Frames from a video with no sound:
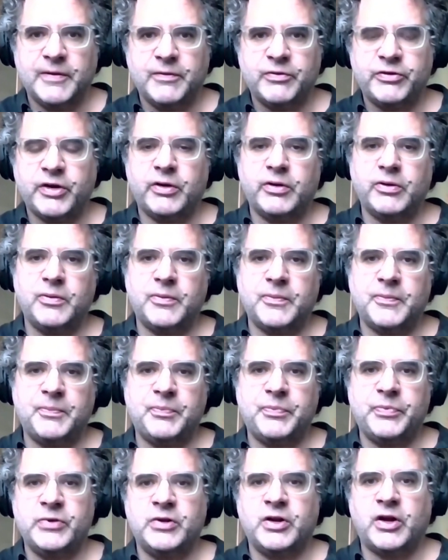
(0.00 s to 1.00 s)
So
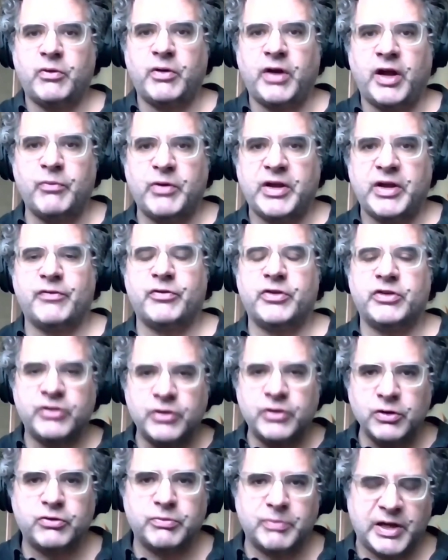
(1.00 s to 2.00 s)
you know, and we have this
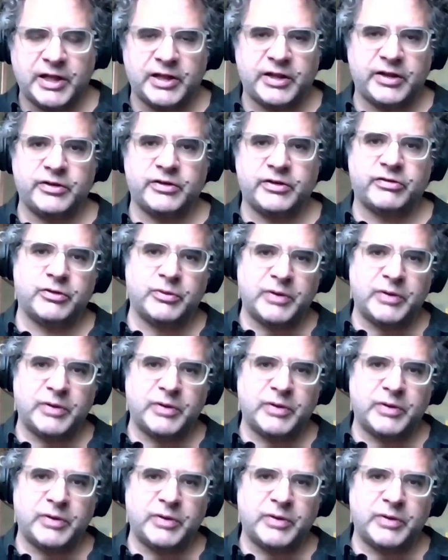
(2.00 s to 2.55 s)
huge mailing list.